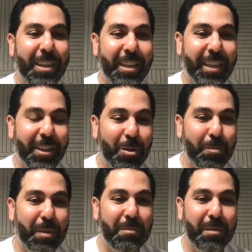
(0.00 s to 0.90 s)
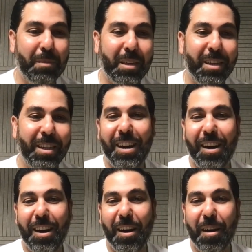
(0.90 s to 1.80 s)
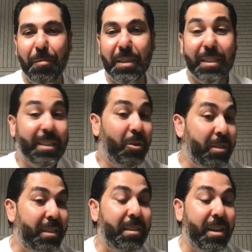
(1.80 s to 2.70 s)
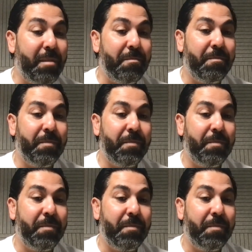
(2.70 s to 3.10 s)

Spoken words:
cannot be mimicked. It's not the same.